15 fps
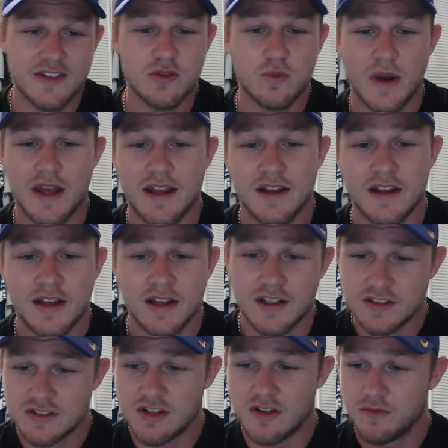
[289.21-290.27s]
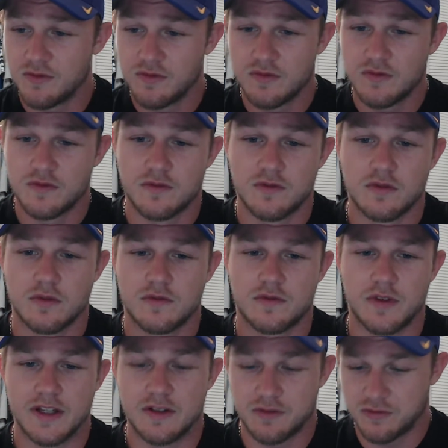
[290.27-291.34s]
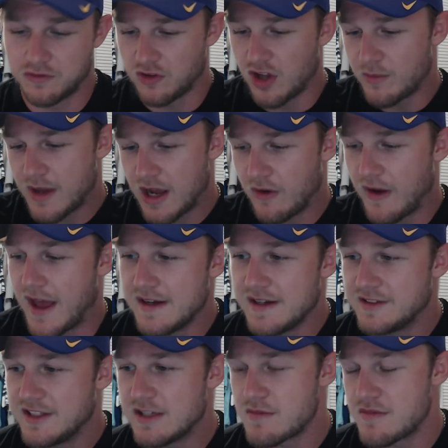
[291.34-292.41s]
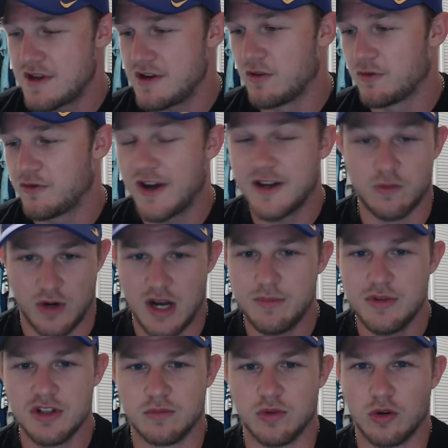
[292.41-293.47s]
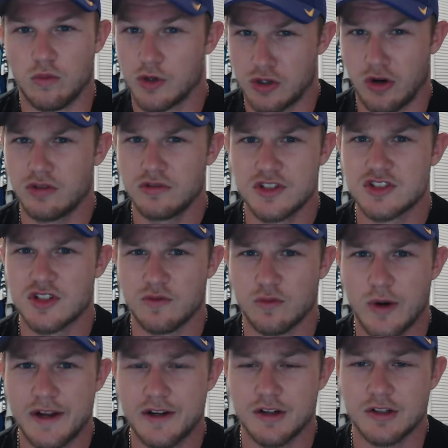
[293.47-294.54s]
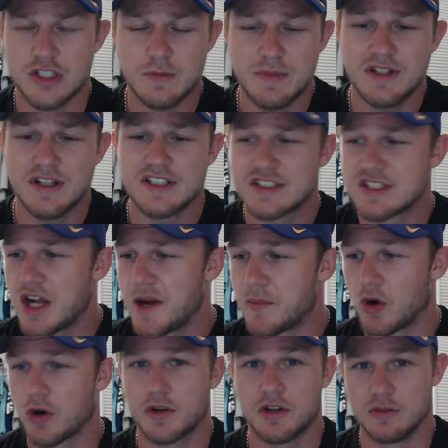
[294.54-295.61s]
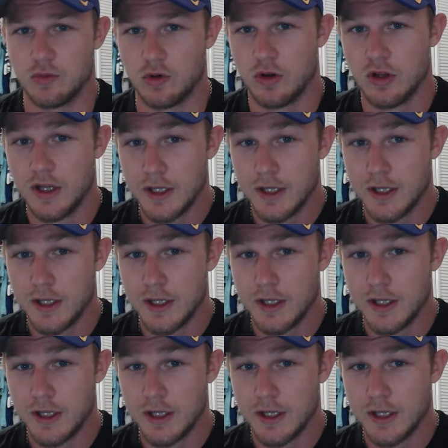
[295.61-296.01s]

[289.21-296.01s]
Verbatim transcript: a way to like flub out any team they don't find reputable, regardless of record, just because it's not marketable.